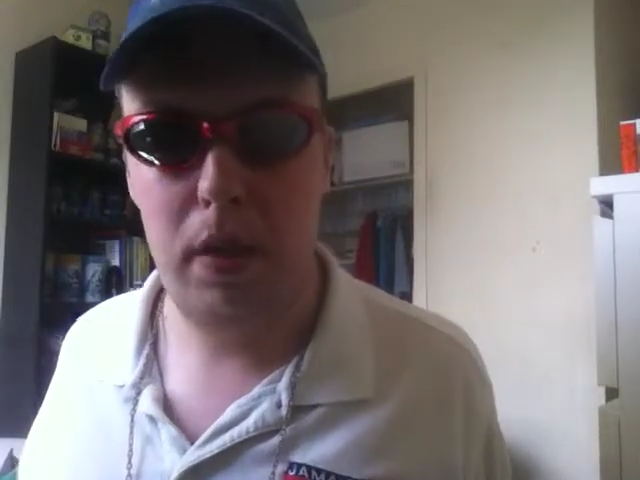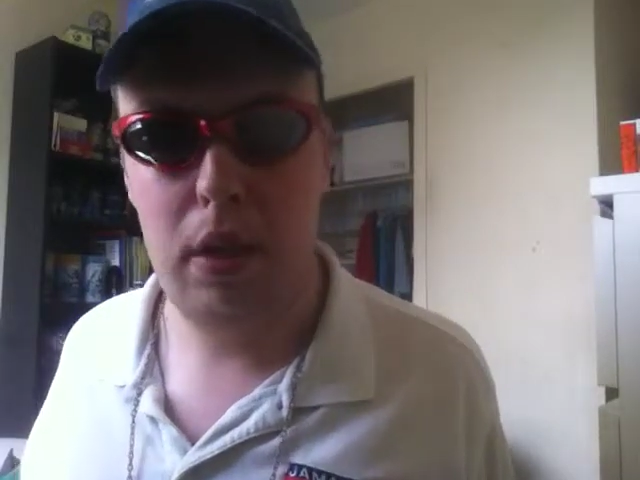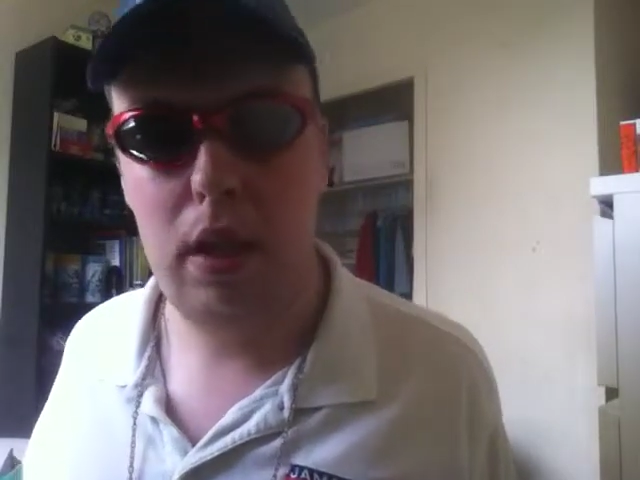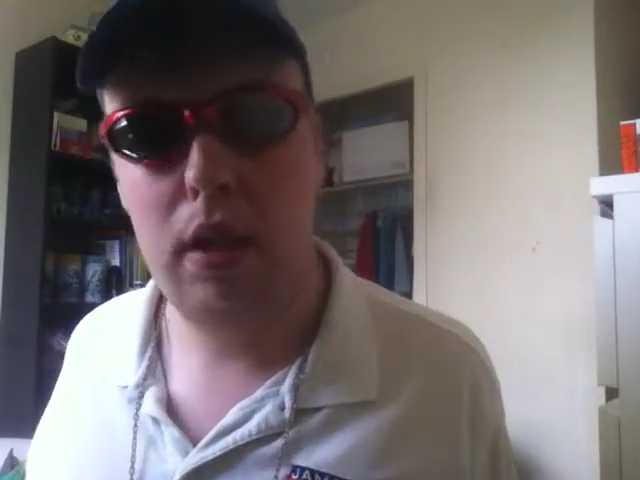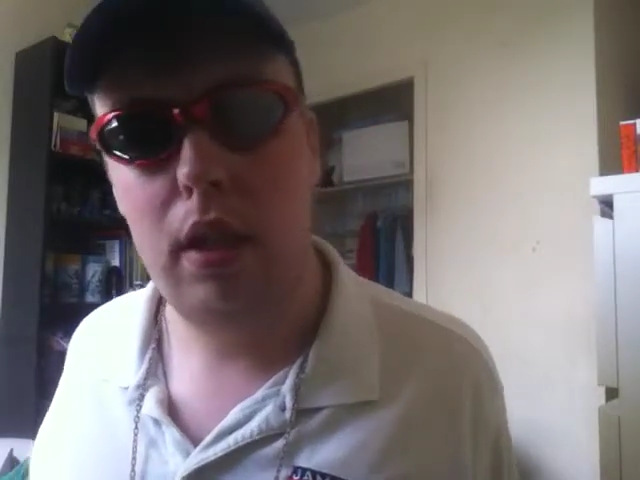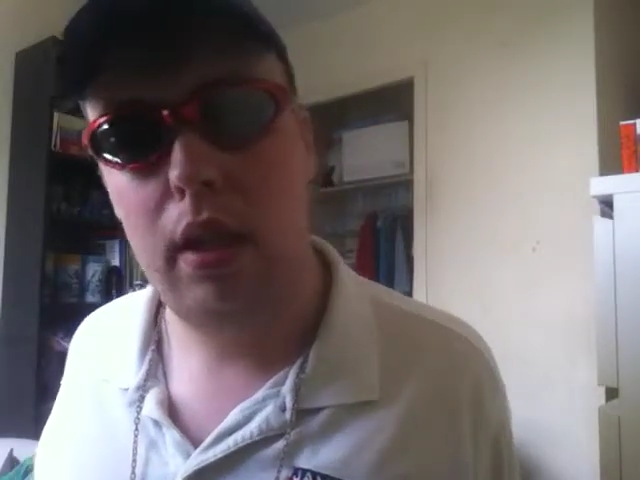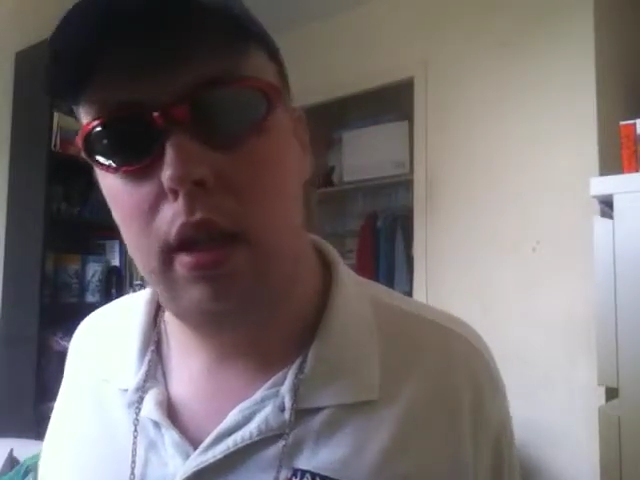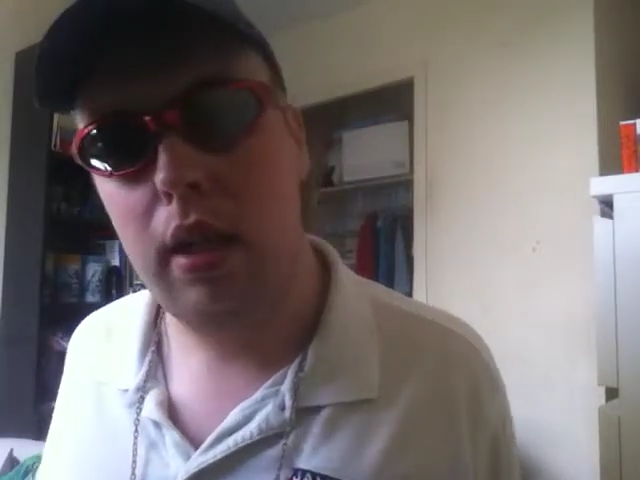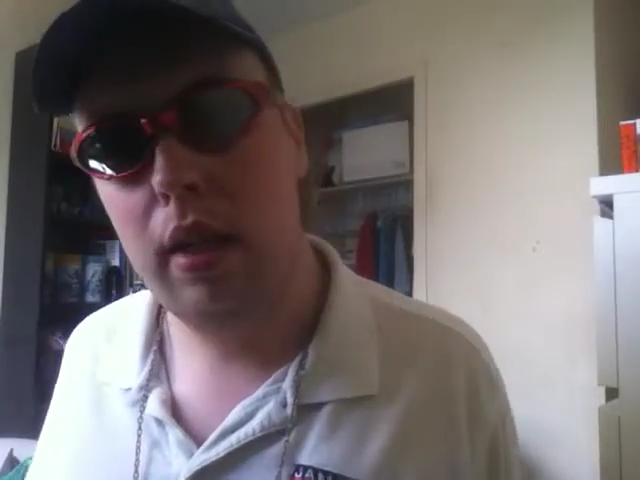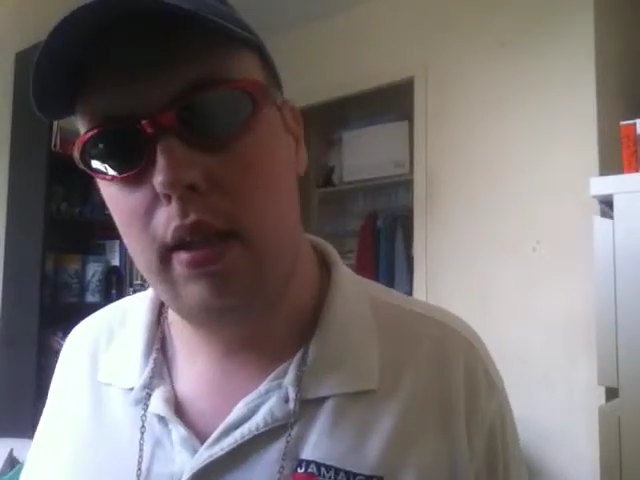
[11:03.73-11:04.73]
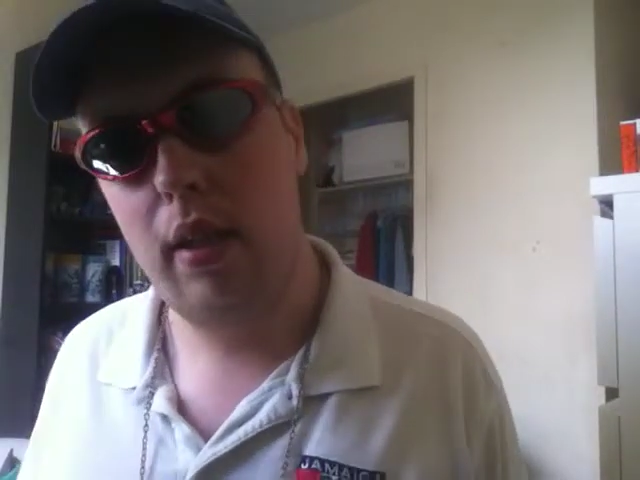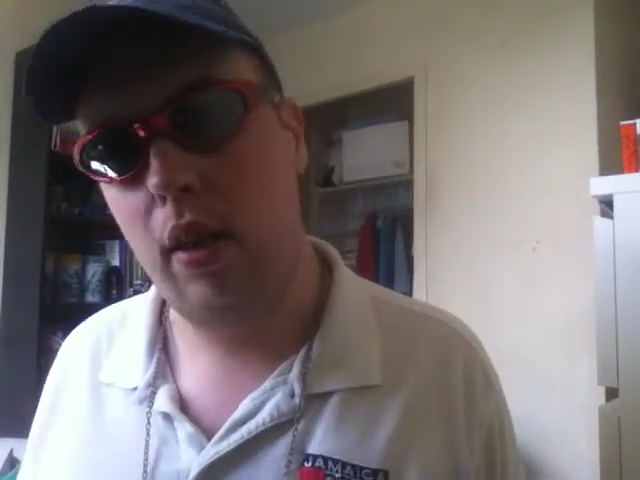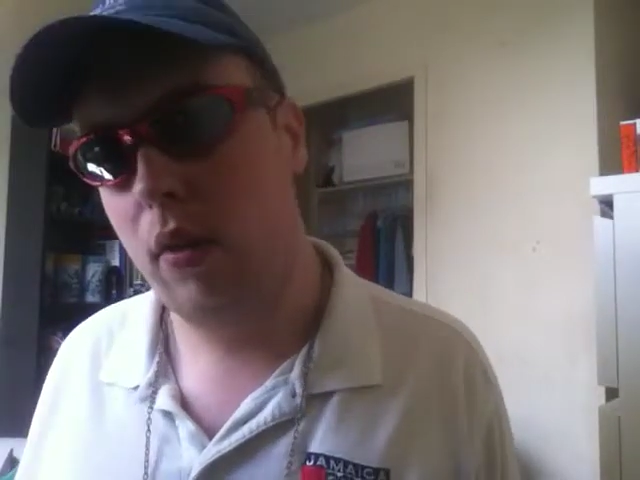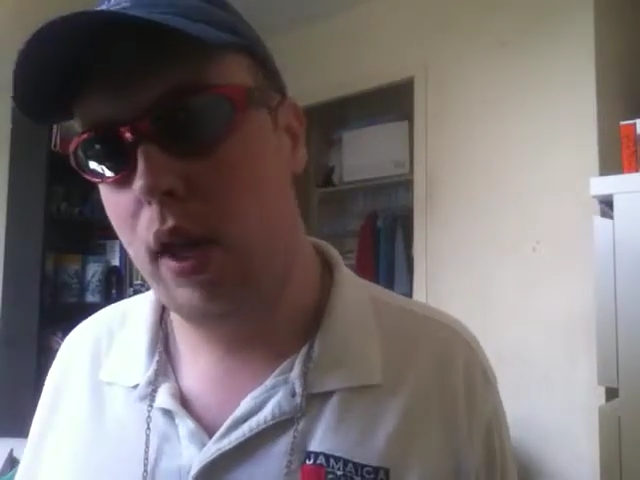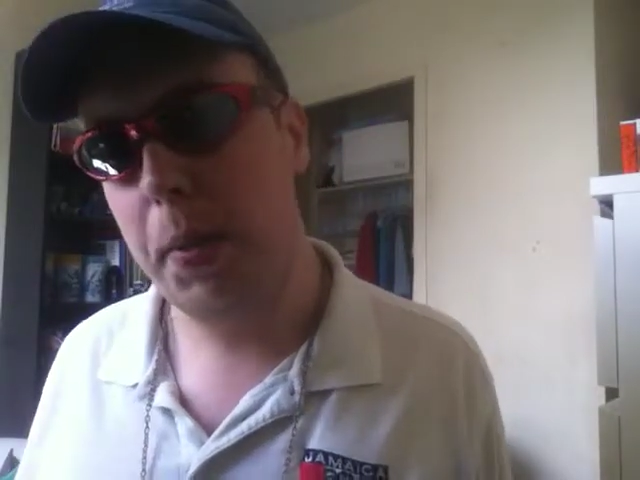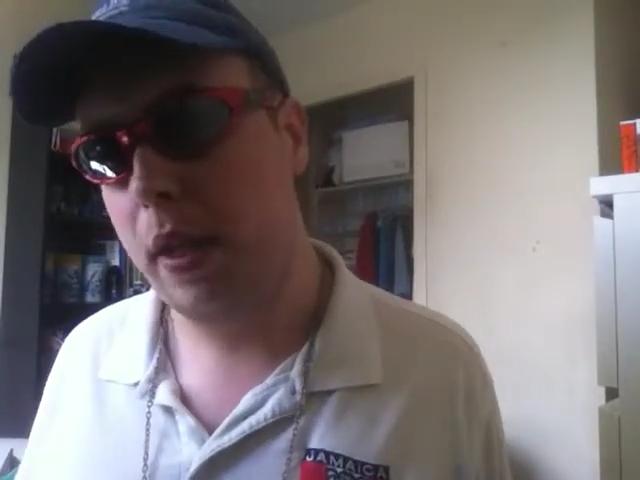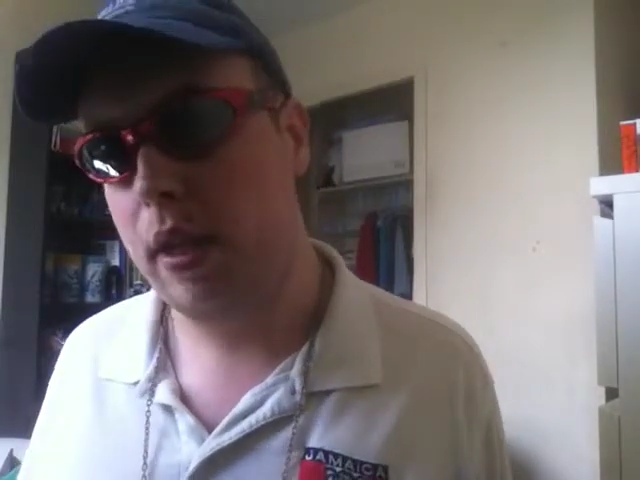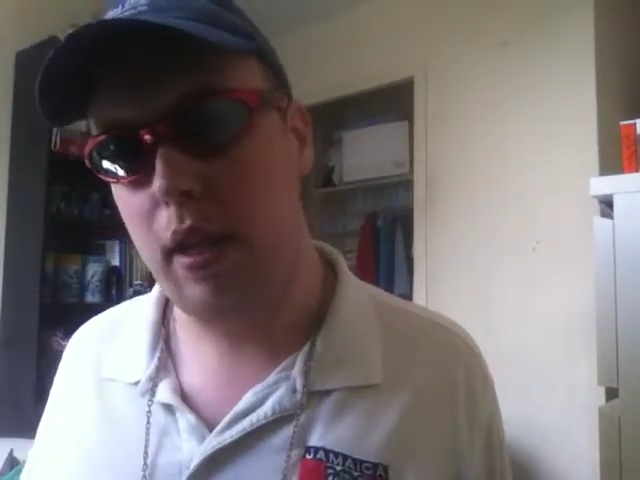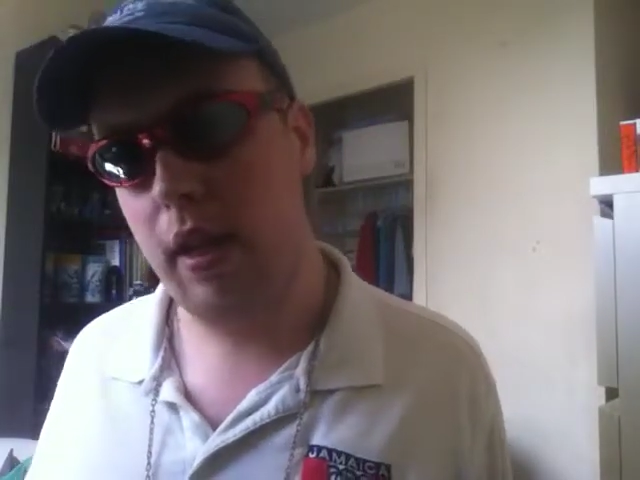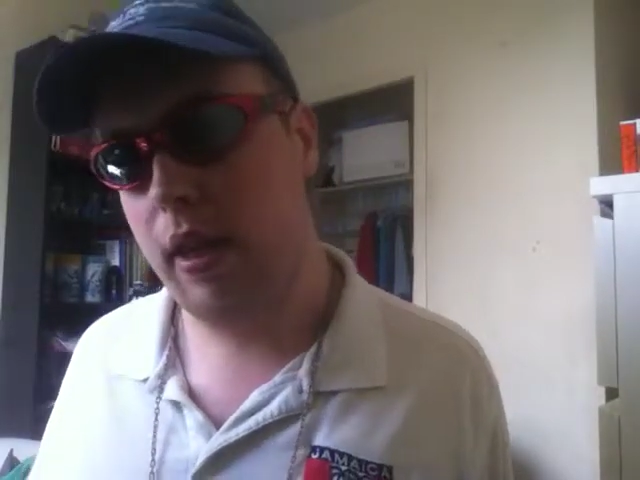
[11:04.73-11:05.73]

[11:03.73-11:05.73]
monsters in your graveyard,